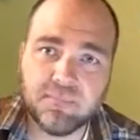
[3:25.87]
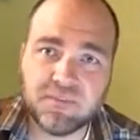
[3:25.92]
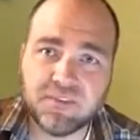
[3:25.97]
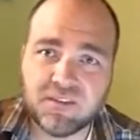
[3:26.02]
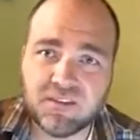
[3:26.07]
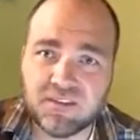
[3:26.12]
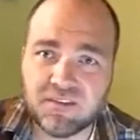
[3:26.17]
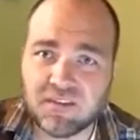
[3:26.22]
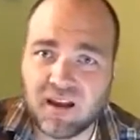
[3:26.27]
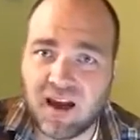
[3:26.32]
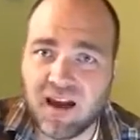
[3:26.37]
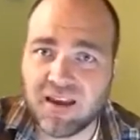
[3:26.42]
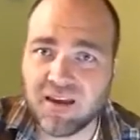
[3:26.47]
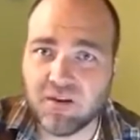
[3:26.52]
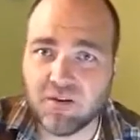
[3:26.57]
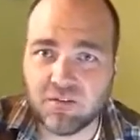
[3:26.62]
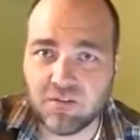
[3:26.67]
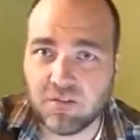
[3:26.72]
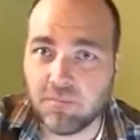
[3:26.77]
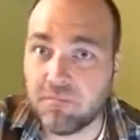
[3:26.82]

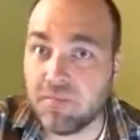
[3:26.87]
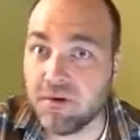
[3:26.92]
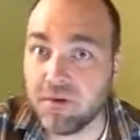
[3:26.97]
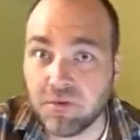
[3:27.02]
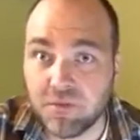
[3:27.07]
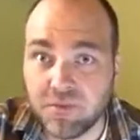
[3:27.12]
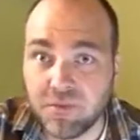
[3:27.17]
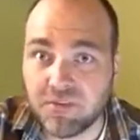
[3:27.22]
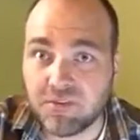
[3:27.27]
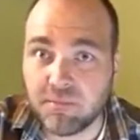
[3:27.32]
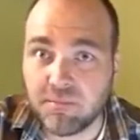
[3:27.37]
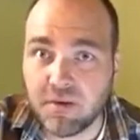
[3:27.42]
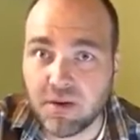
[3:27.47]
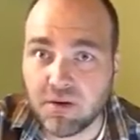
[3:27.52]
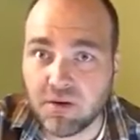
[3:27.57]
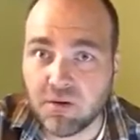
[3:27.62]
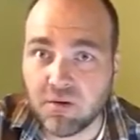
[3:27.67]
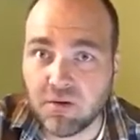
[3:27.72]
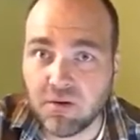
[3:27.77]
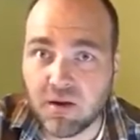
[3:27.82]
desire to build this
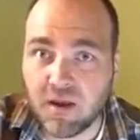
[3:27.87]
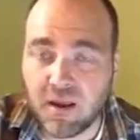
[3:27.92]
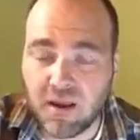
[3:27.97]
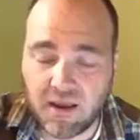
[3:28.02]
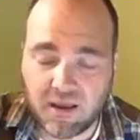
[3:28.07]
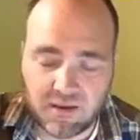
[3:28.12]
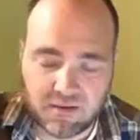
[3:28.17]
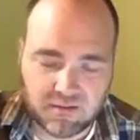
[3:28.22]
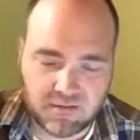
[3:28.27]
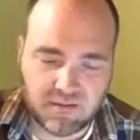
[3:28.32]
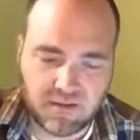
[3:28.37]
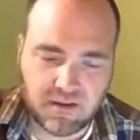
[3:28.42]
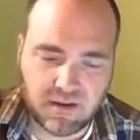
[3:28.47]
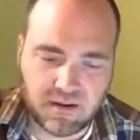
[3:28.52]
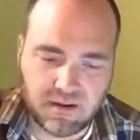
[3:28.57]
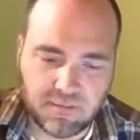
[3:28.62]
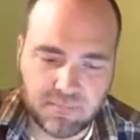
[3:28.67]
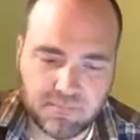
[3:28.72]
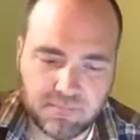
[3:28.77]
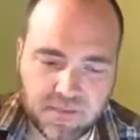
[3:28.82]
mirror, and
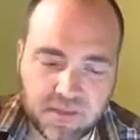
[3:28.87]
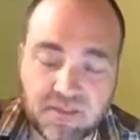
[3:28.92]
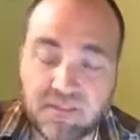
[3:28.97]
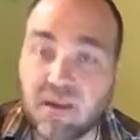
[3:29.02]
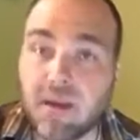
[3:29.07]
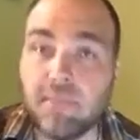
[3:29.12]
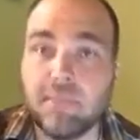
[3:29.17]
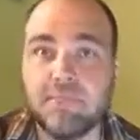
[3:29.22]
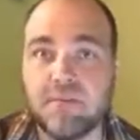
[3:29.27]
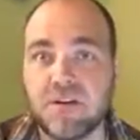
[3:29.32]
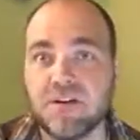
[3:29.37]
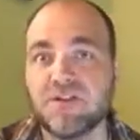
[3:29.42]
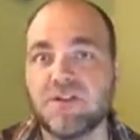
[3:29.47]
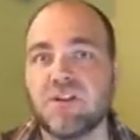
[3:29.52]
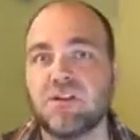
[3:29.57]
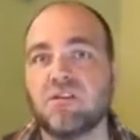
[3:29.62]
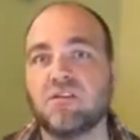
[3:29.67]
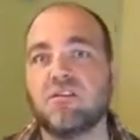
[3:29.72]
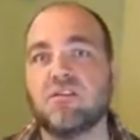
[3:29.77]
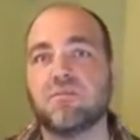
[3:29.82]
his
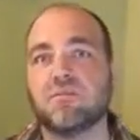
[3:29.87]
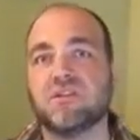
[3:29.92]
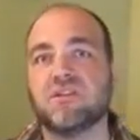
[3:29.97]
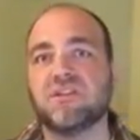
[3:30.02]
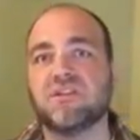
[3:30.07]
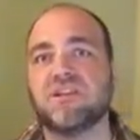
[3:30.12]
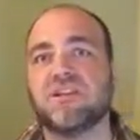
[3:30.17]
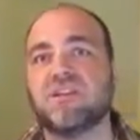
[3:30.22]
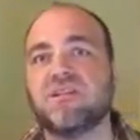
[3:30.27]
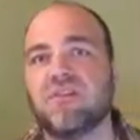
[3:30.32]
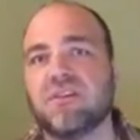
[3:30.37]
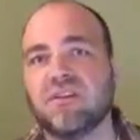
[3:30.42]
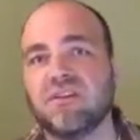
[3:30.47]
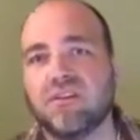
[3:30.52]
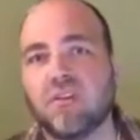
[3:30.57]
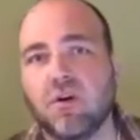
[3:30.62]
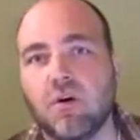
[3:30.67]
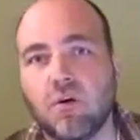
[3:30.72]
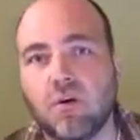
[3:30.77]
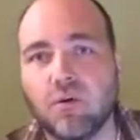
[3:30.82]
ambition to achieve his
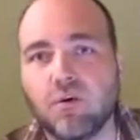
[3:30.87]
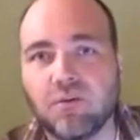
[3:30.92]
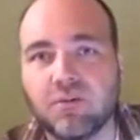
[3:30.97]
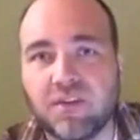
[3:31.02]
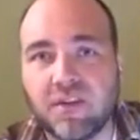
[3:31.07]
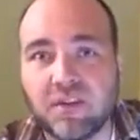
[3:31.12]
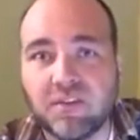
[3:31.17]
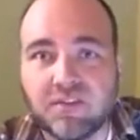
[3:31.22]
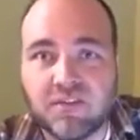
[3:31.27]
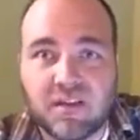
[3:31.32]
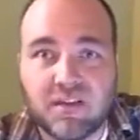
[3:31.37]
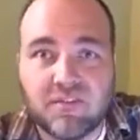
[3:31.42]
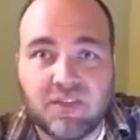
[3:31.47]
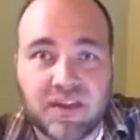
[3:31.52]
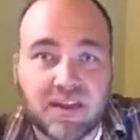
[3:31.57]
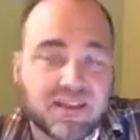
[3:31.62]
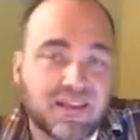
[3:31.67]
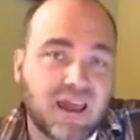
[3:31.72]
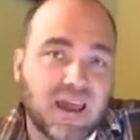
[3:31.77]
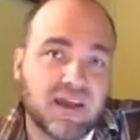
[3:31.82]
goals and stuff
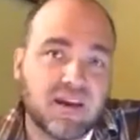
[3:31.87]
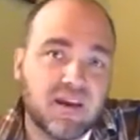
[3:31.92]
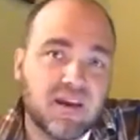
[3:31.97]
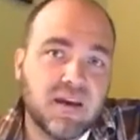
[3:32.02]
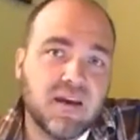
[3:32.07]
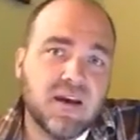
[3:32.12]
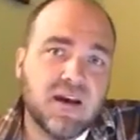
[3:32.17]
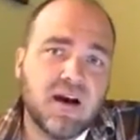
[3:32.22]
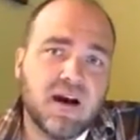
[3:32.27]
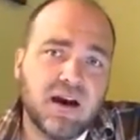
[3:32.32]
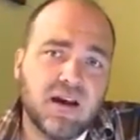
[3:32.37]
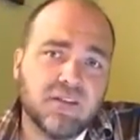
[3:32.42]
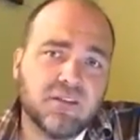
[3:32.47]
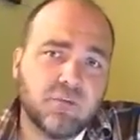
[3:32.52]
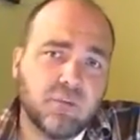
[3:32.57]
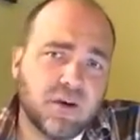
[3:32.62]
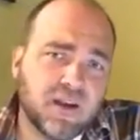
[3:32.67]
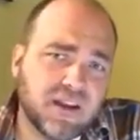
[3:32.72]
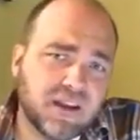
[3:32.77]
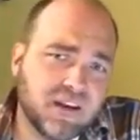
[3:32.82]
like that. So
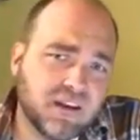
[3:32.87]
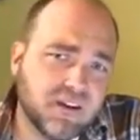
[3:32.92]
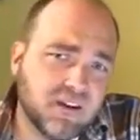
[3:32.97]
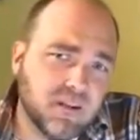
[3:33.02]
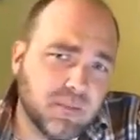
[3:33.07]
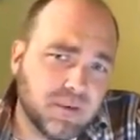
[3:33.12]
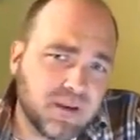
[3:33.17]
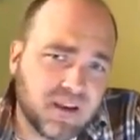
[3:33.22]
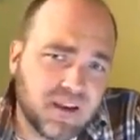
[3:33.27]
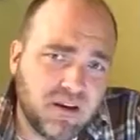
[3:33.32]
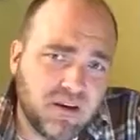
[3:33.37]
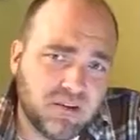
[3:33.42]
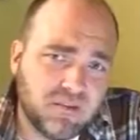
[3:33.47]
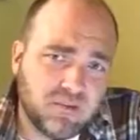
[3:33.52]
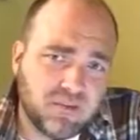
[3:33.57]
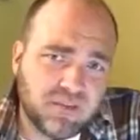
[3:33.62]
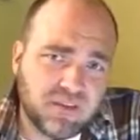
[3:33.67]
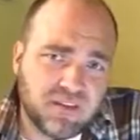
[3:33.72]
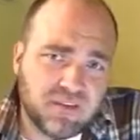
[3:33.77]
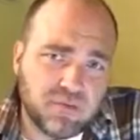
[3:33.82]
we're getting a little bit of
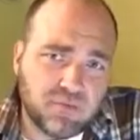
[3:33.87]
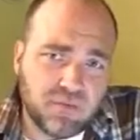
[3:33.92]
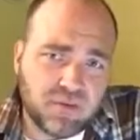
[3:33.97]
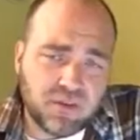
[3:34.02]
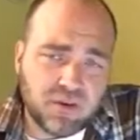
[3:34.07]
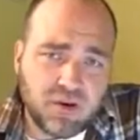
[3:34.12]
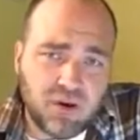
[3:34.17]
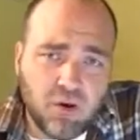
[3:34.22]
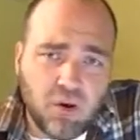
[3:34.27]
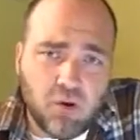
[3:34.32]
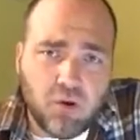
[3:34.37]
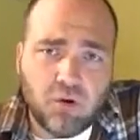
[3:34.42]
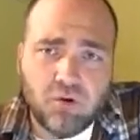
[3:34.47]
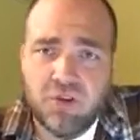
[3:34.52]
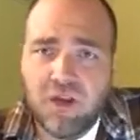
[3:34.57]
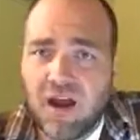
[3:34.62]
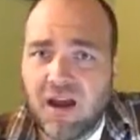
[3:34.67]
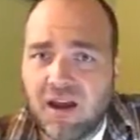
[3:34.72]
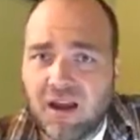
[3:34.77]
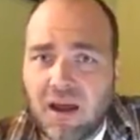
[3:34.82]
characterization with Cole
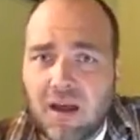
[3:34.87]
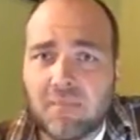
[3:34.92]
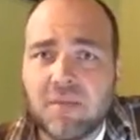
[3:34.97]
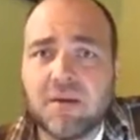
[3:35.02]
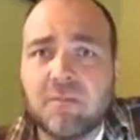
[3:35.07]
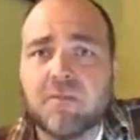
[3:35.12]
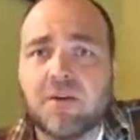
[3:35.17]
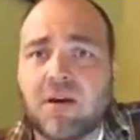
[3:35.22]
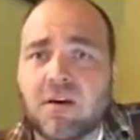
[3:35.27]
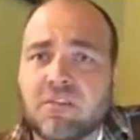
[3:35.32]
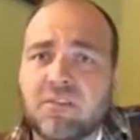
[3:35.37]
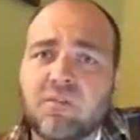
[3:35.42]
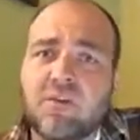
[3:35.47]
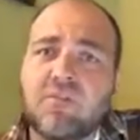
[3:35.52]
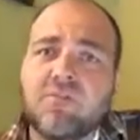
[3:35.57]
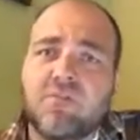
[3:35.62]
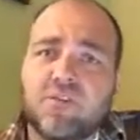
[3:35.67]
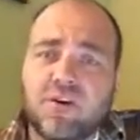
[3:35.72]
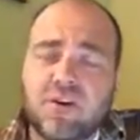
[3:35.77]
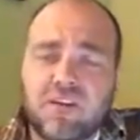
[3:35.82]
not coming, but also
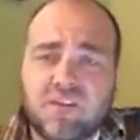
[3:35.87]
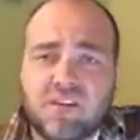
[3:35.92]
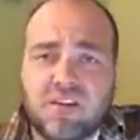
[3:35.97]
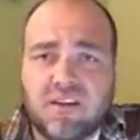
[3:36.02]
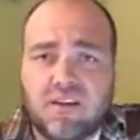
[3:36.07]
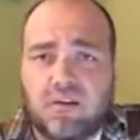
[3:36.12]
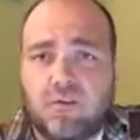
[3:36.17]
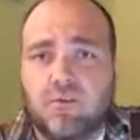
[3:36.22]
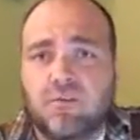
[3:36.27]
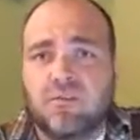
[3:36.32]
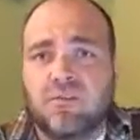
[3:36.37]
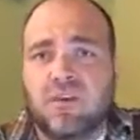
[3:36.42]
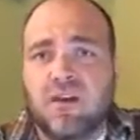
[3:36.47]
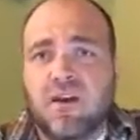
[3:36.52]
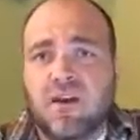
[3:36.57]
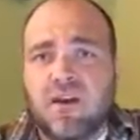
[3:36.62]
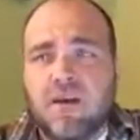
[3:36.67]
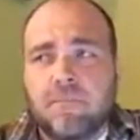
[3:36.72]
of Felicity, who's